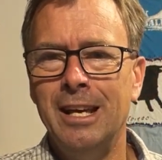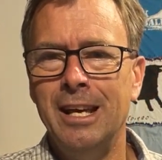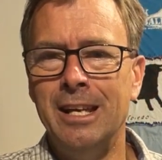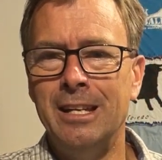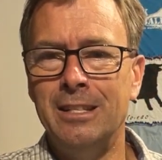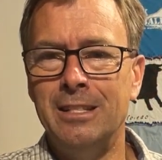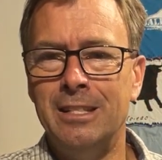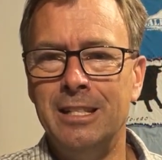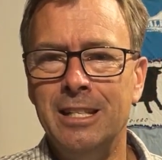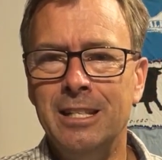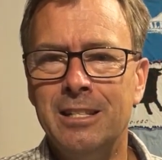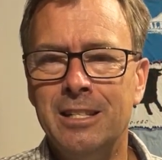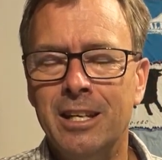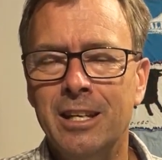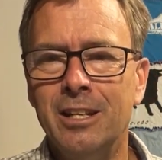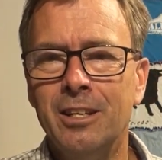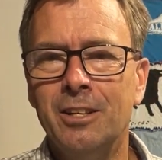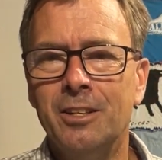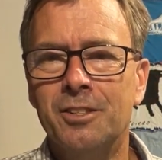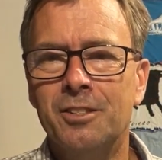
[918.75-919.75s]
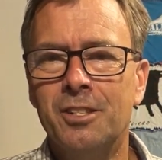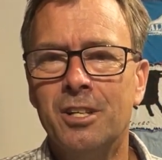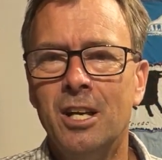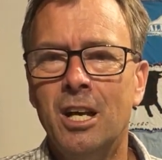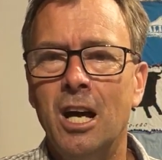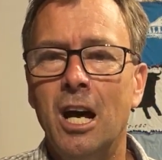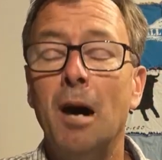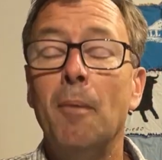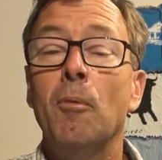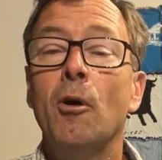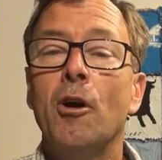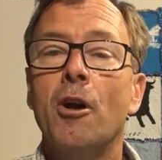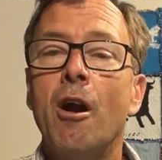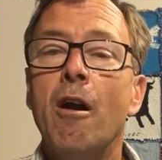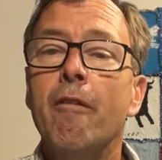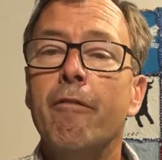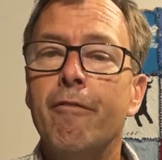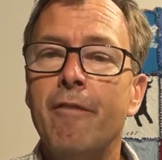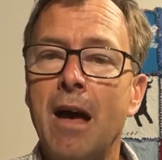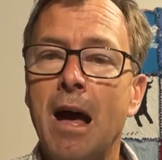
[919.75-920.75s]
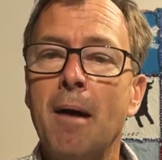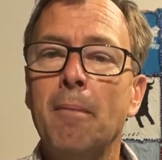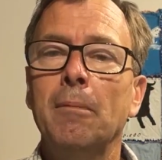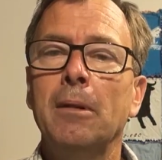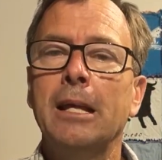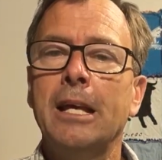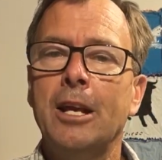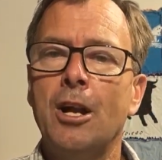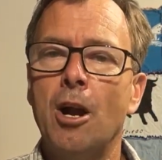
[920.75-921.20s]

and details about our family